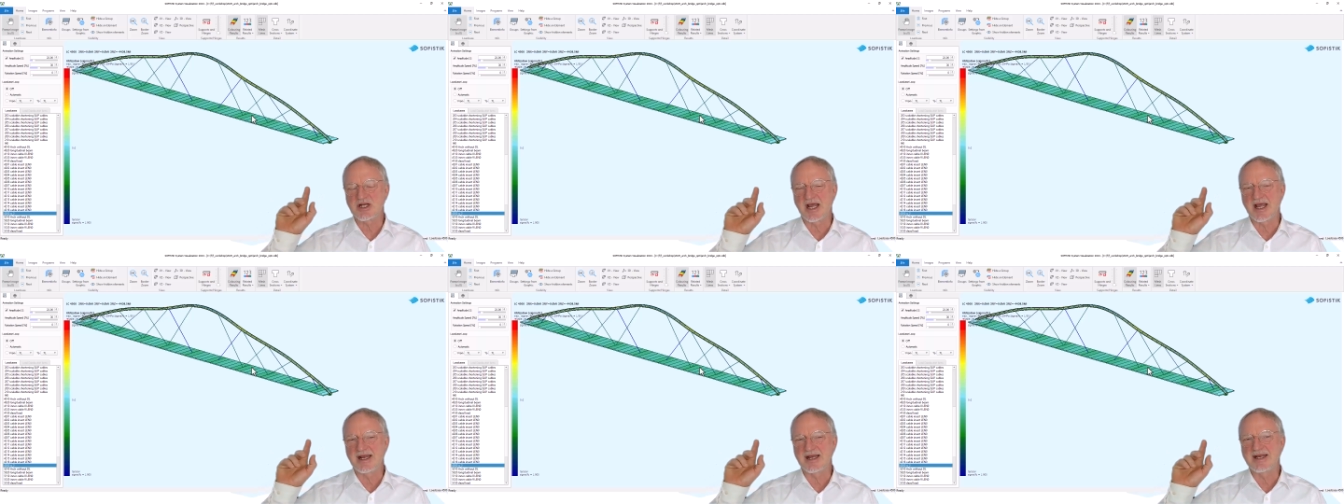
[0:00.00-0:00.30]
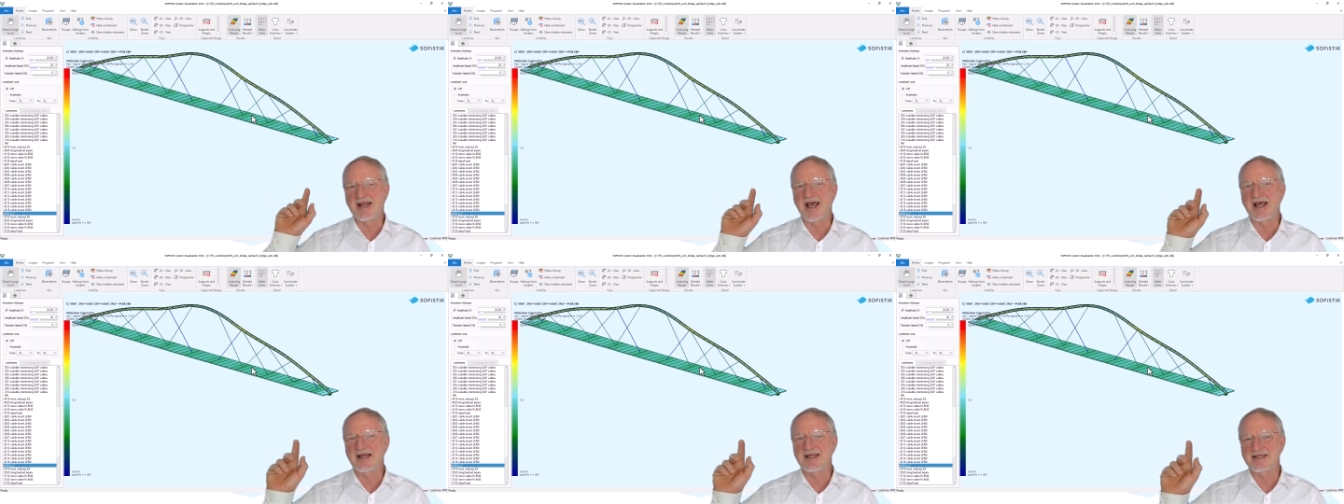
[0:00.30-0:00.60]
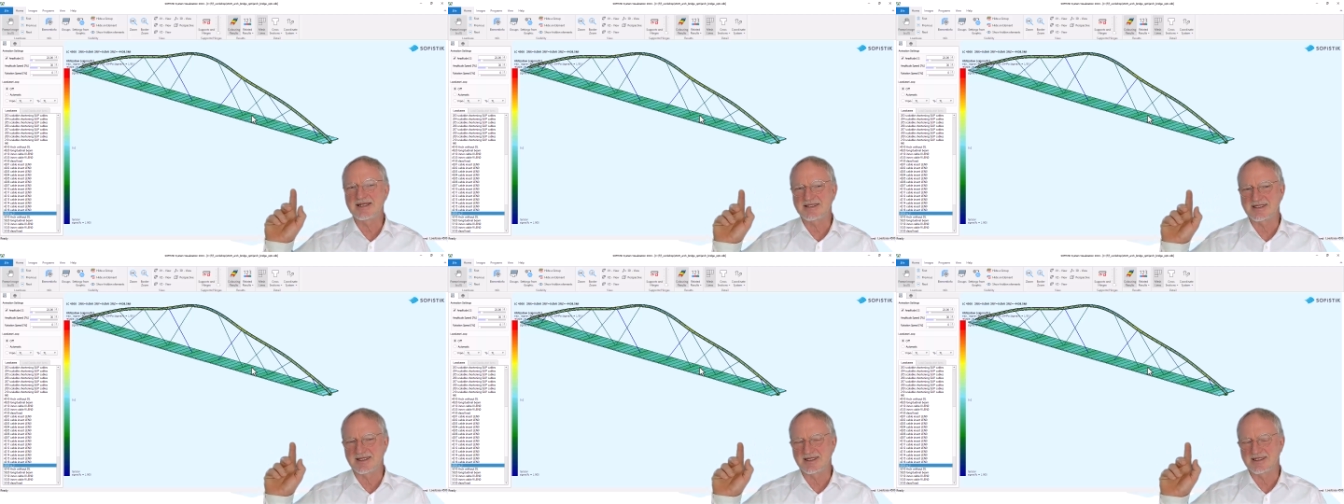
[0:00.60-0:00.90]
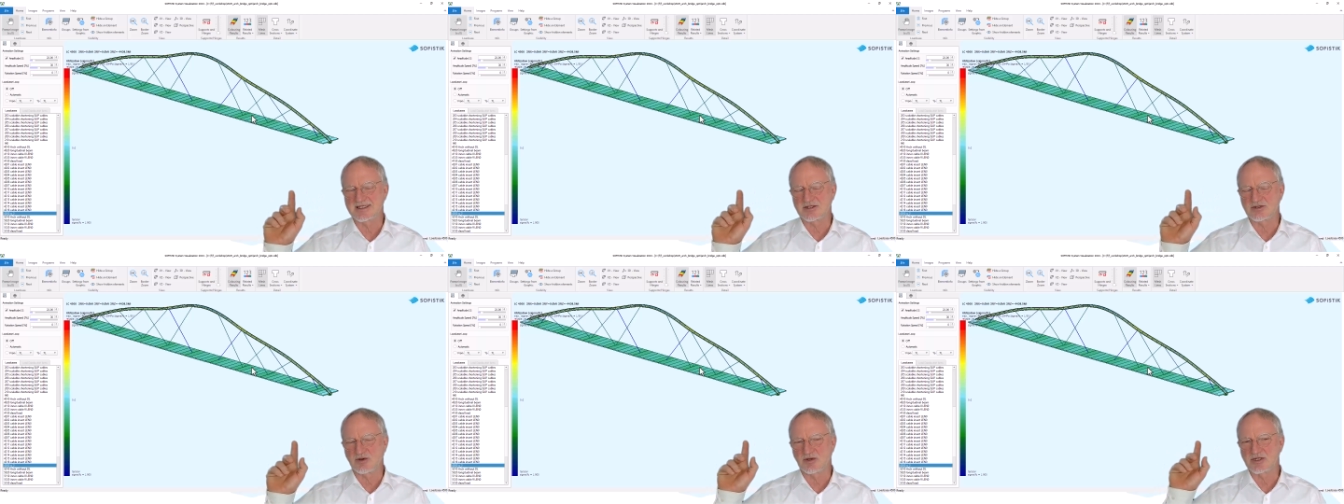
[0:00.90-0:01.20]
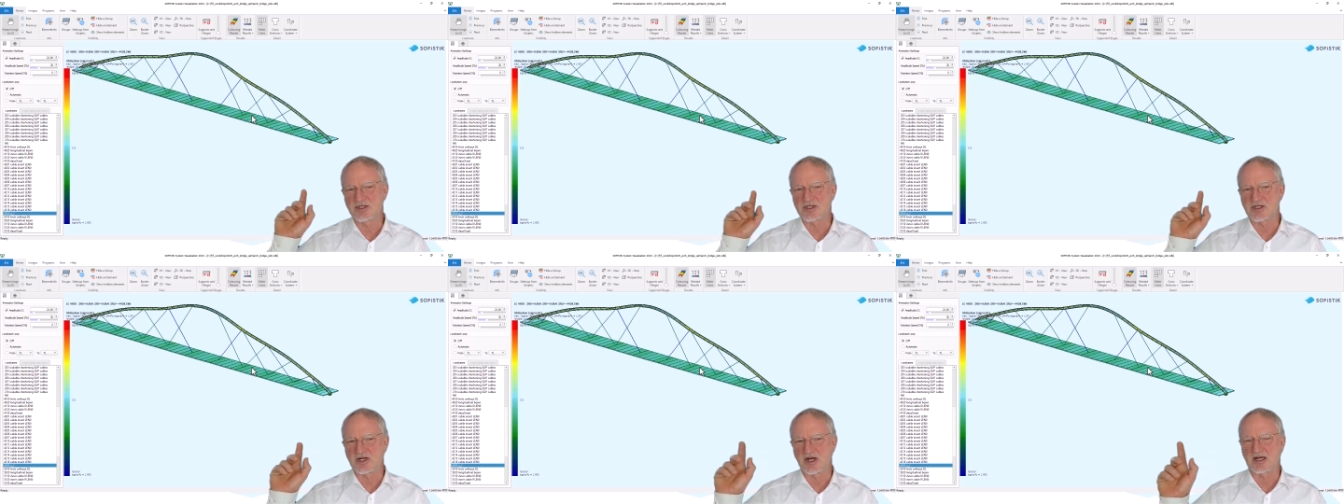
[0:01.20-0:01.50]
analysis
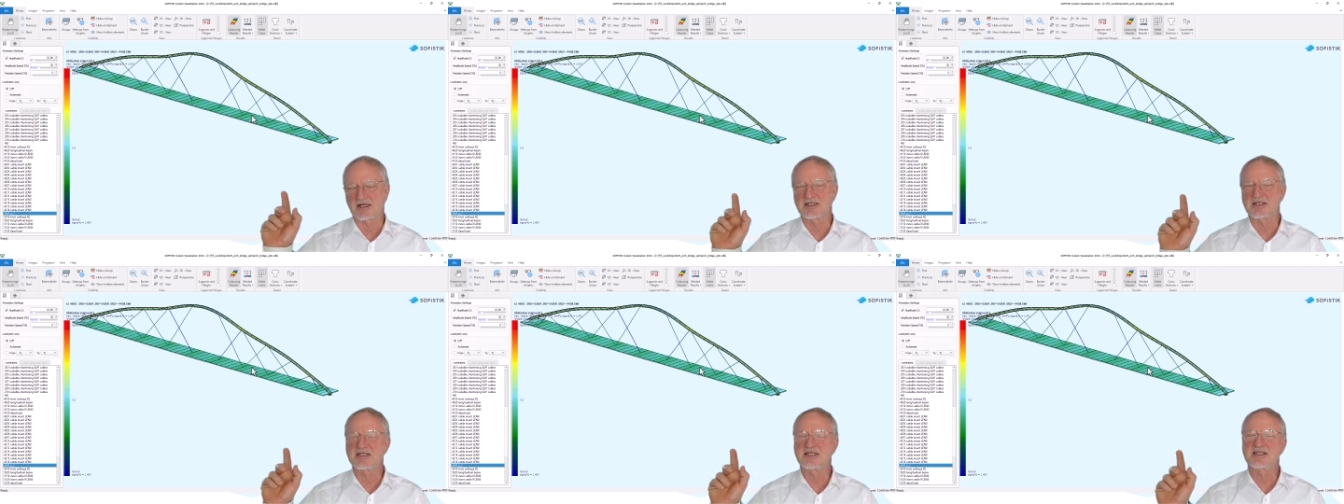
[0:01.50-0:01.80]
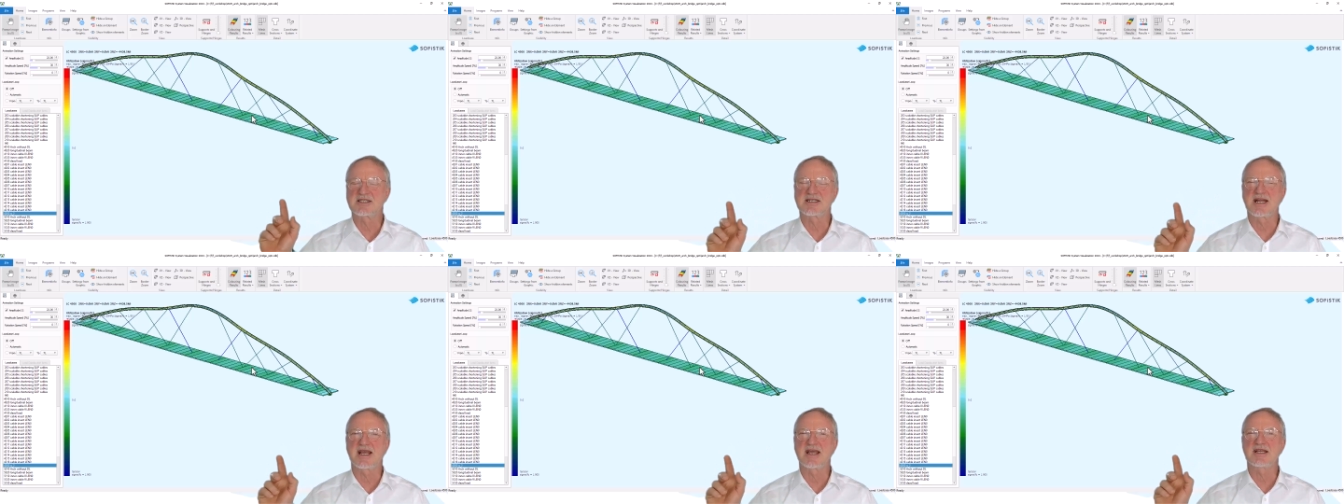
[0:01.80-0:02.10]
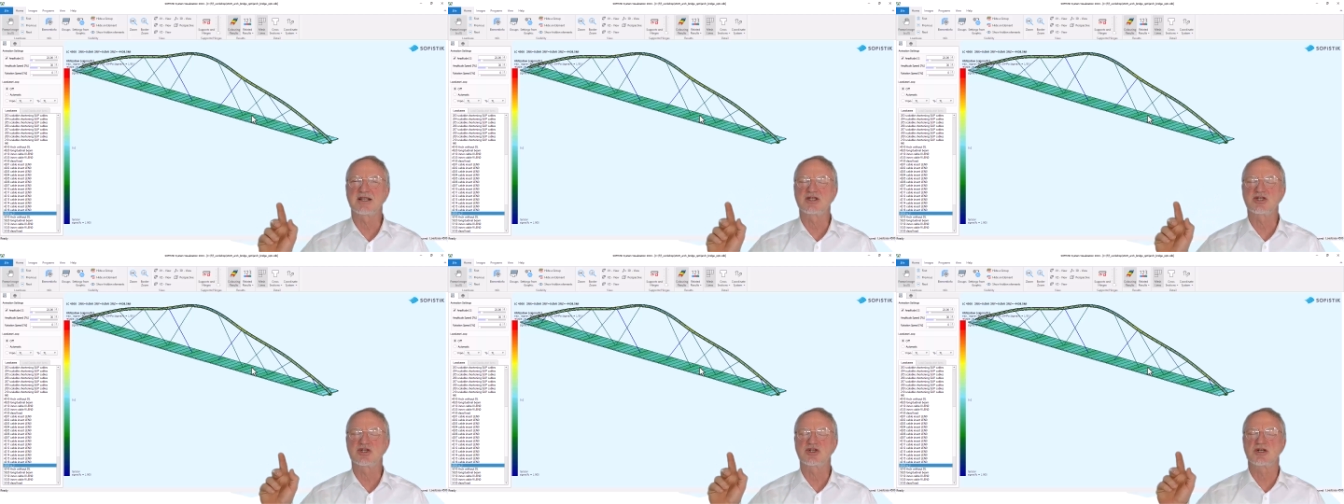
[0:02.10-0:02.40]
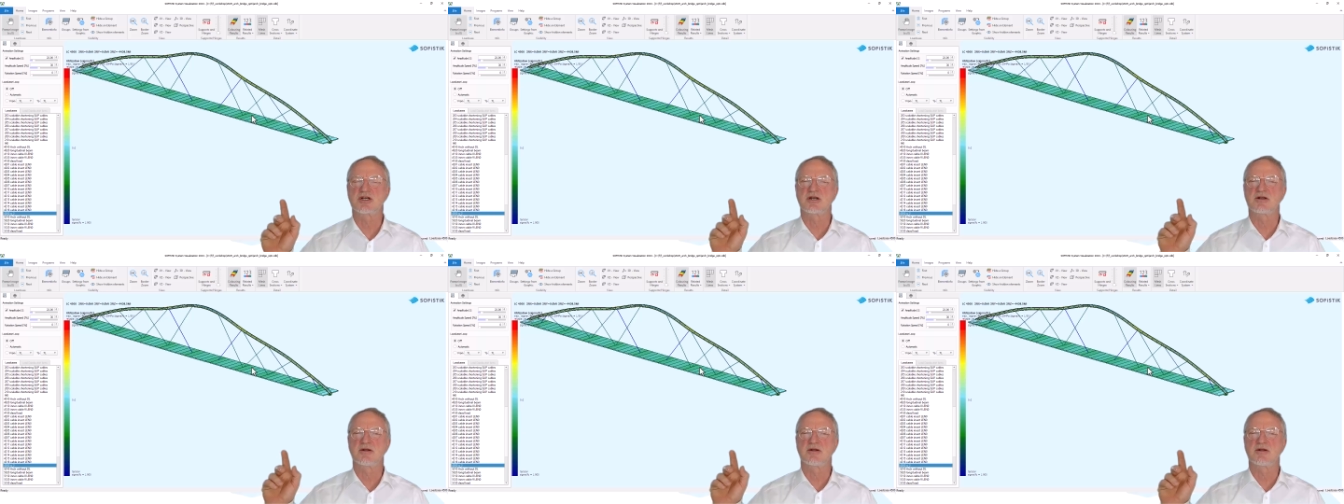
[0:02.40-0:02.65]
construction stage,